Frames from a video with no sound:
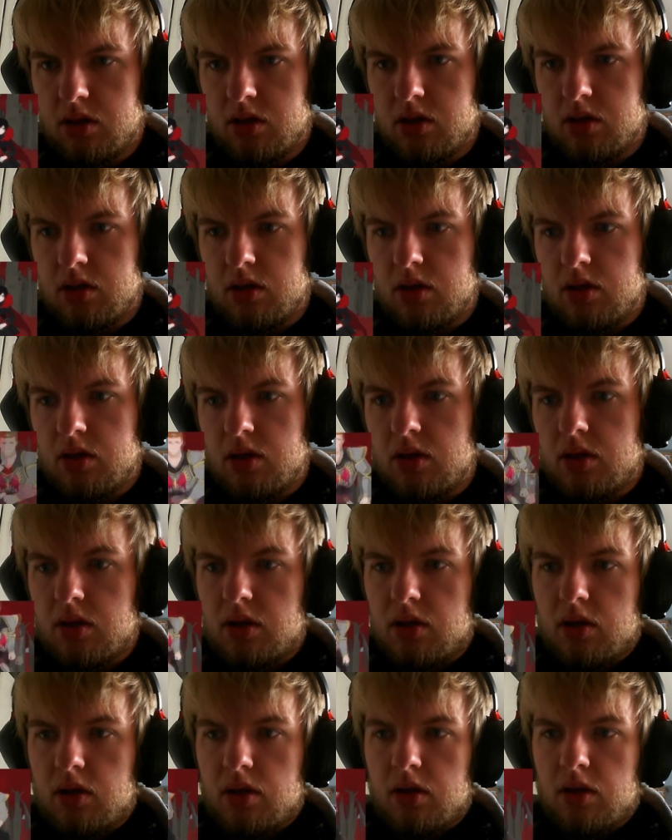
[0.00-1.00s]

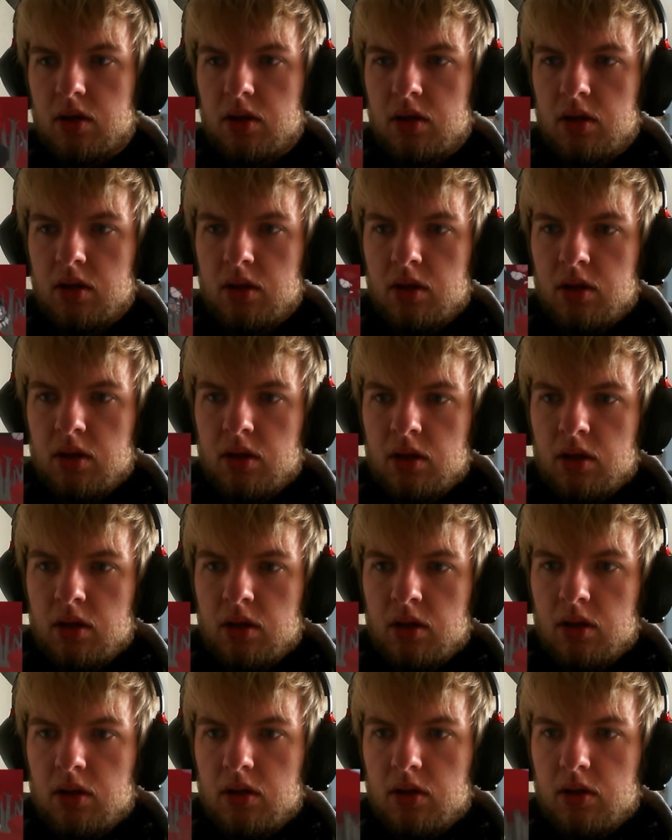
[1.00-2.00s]

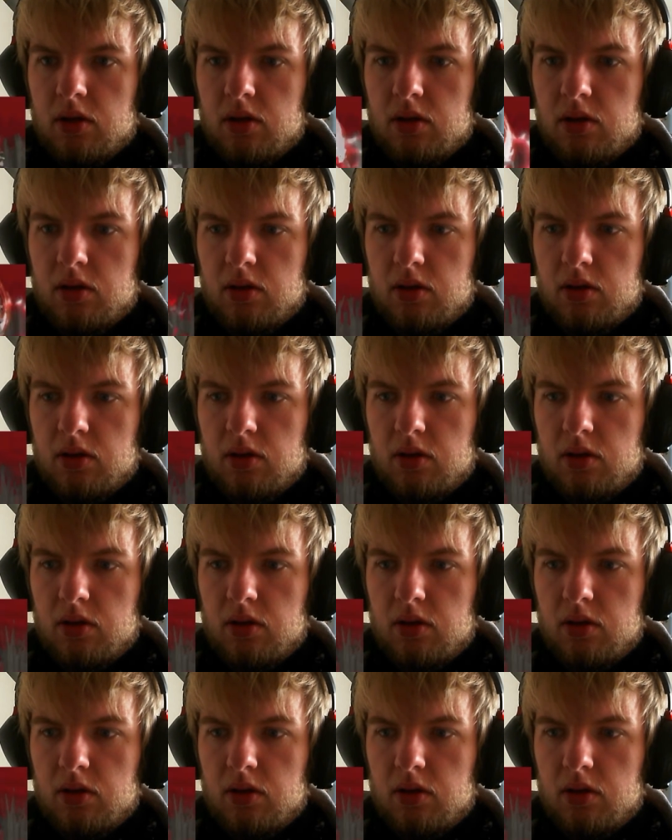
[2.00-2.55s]
No one is speaking in this clip.